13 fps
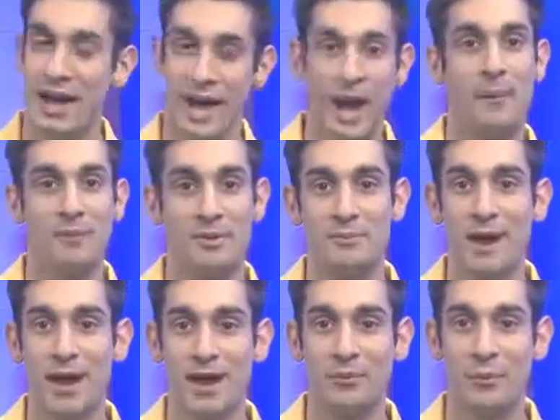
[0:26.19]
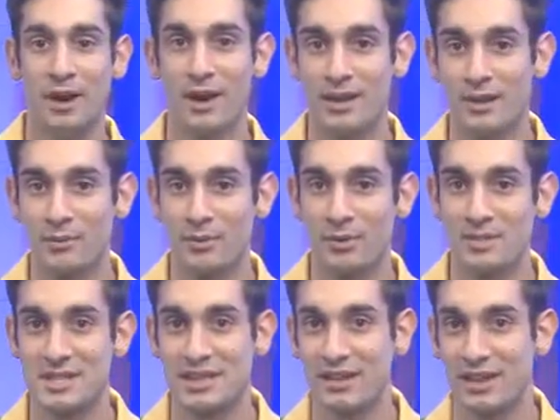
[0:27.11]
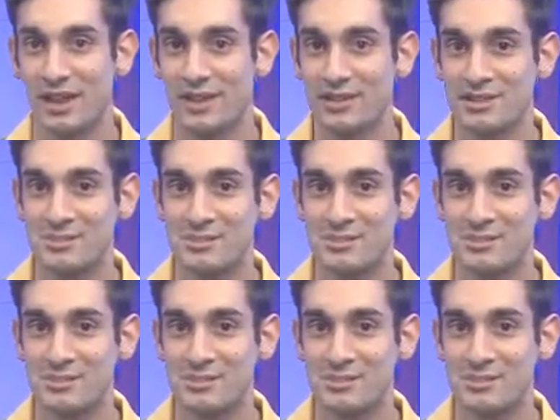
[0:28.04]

Happy man wearing the Brazil colours